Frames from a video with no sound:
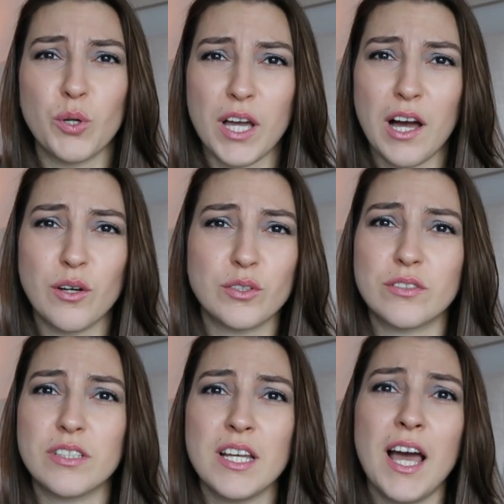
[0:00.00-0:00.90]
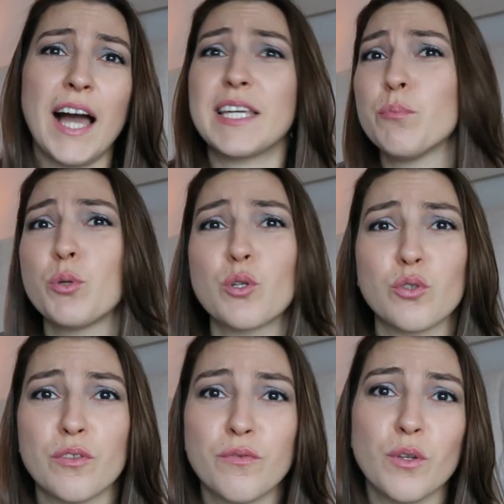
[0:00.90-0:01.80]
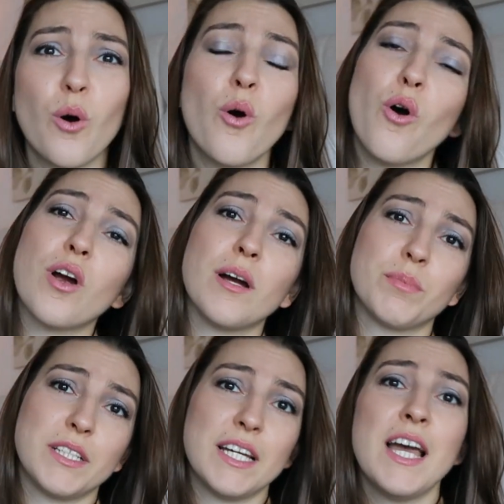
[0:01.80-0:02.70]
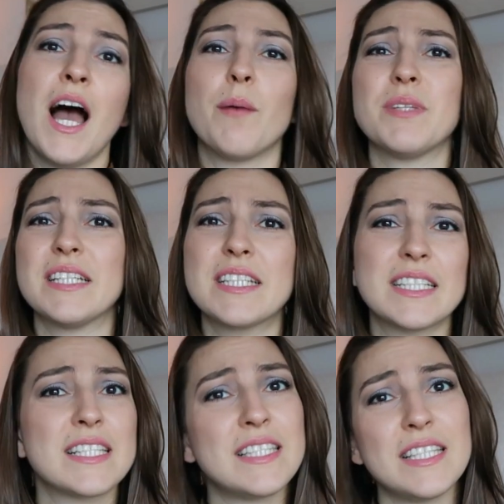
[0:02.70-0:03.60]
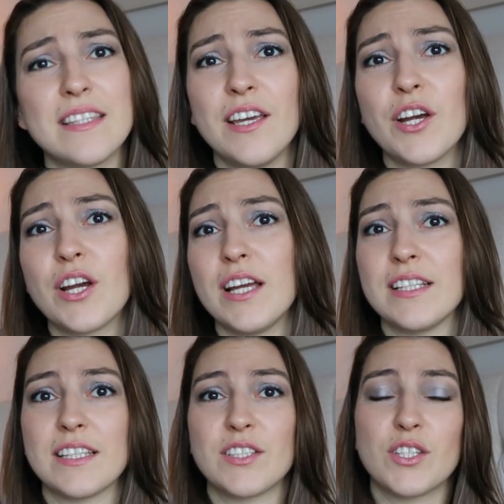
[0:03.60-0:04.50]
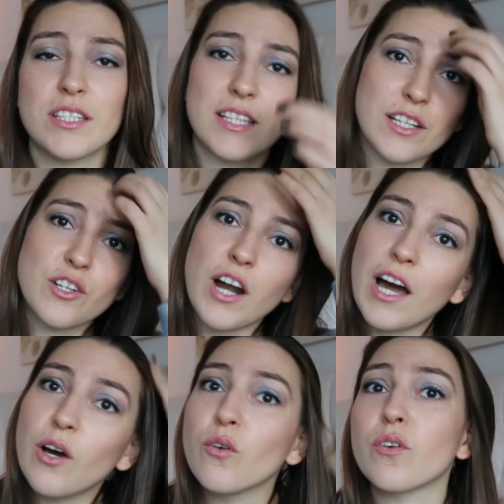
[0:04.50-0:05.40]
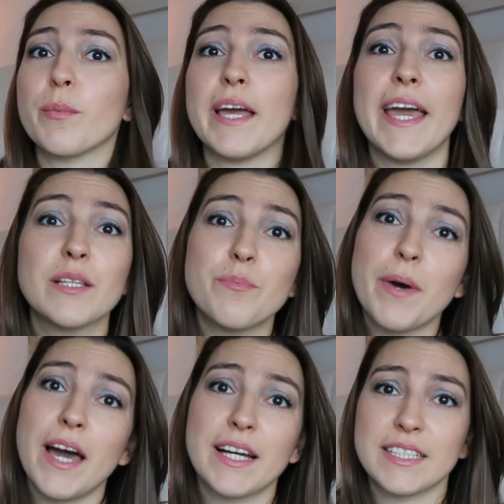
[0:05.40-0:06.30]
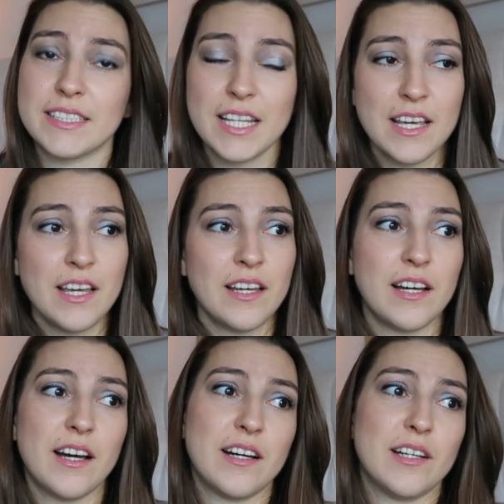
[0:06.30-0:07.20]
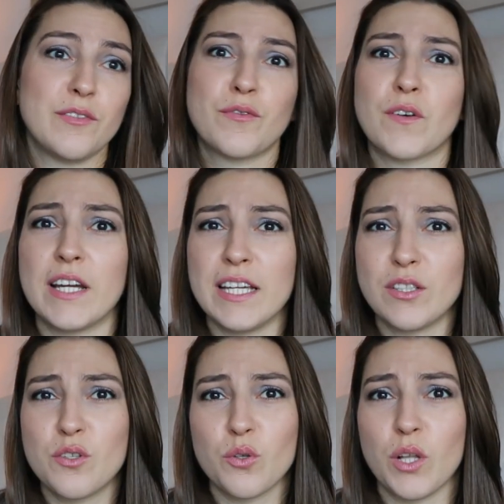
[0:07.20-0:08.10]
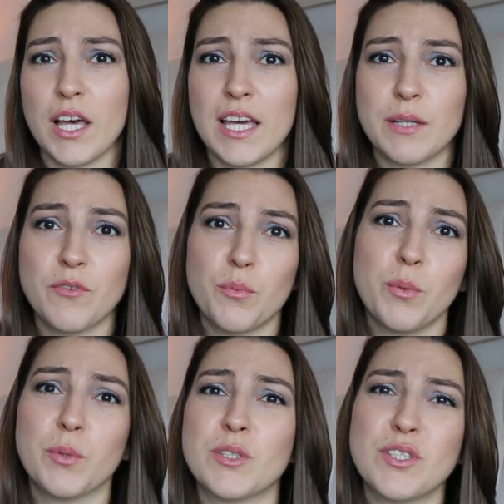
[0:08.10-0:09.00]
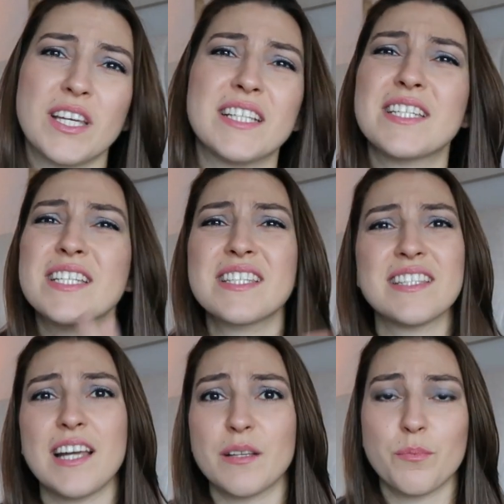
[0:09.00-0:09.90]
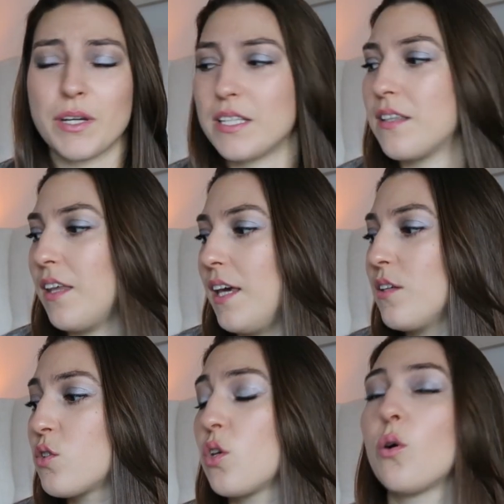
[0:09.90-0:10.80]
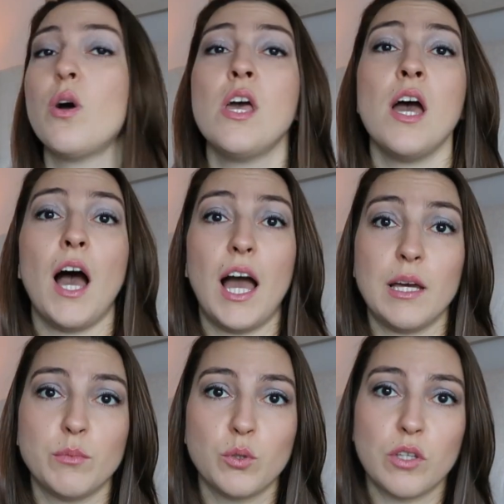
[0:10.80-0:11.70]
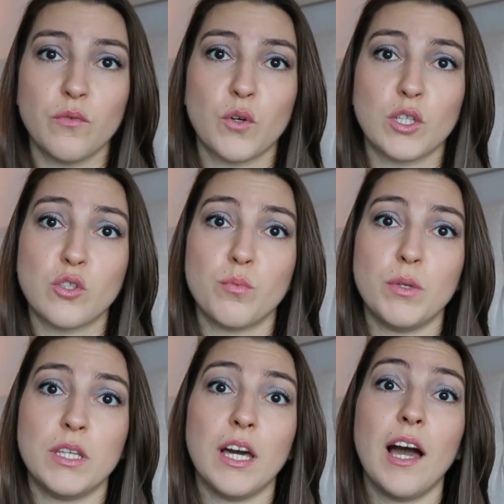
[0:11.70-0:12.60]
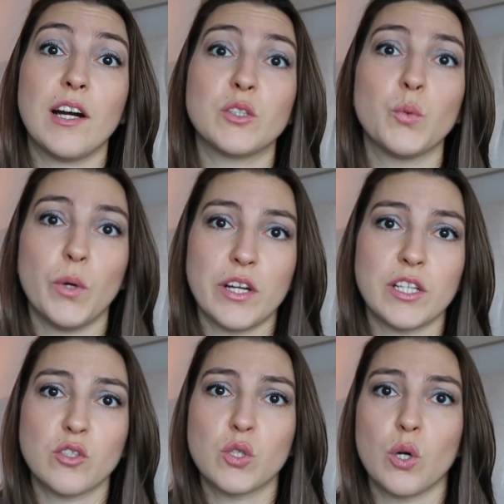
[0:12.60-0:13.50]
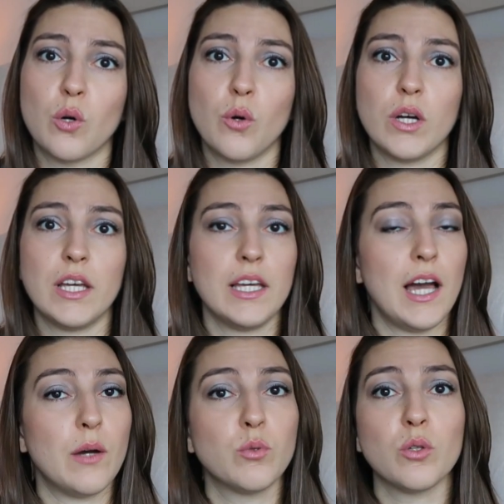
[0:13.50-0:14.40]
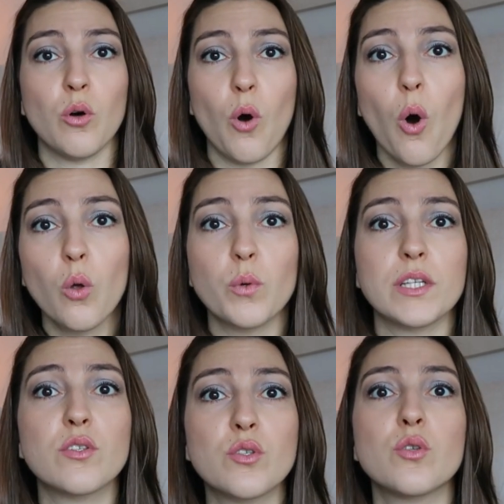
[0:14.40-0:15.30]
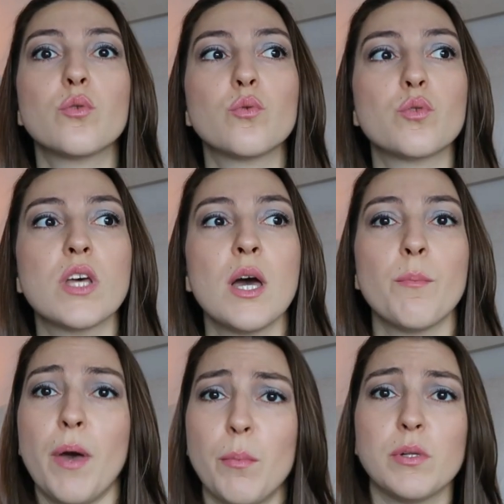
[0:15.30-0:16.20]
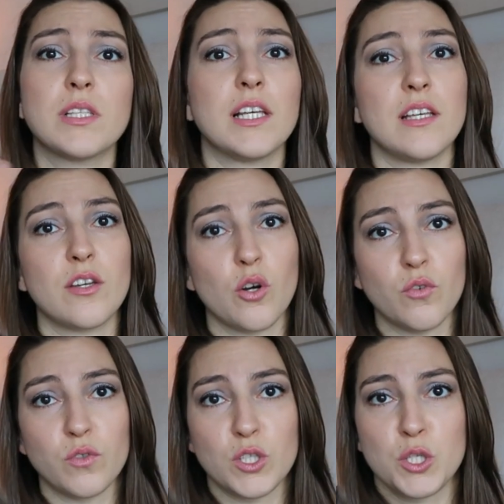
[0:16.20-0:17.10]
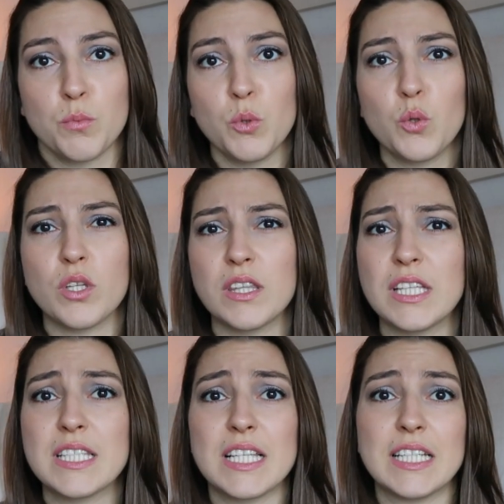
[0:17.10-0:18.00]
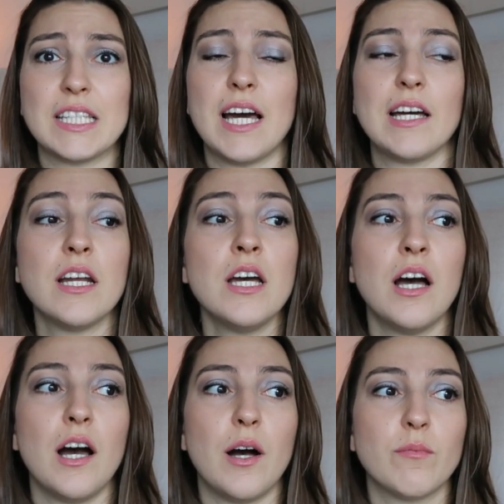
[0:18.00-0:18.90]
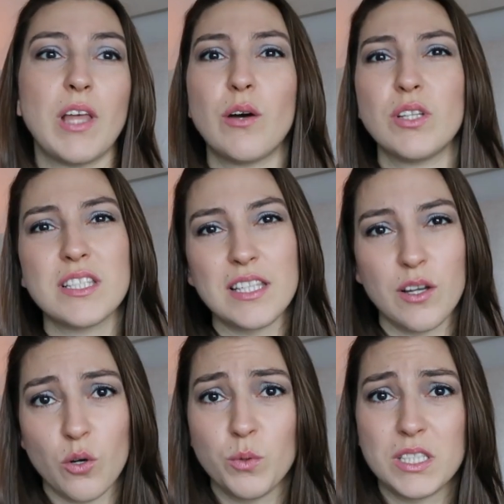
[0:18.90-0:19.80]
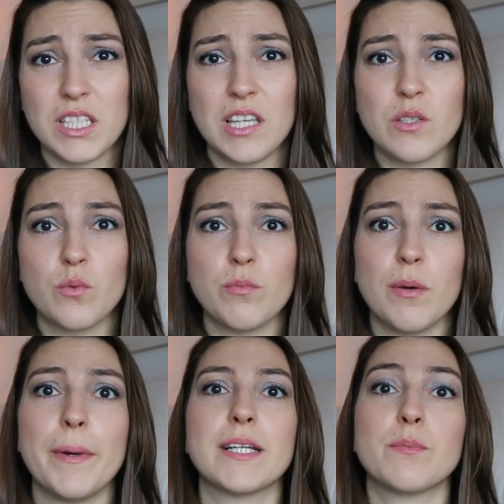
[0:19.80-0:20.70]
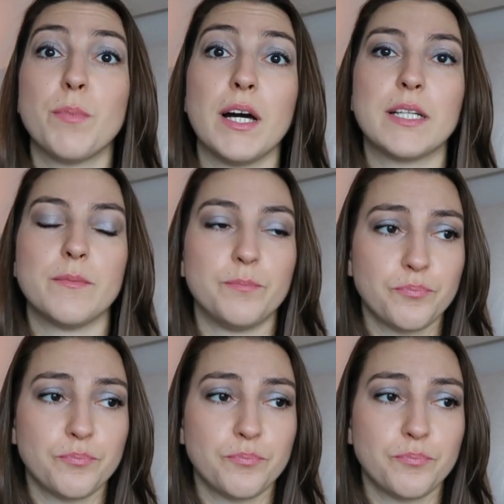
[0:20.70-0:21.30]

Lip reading: going out, I can put it on the floor. I'm not gonna sit there and just like cry over my handbag and afraid to like for people to it's just not my thing. So I am looking for it to be hard wearing, so I will always choose pebbled leather over smooth and things like that. Now that's not always the case with my bags, but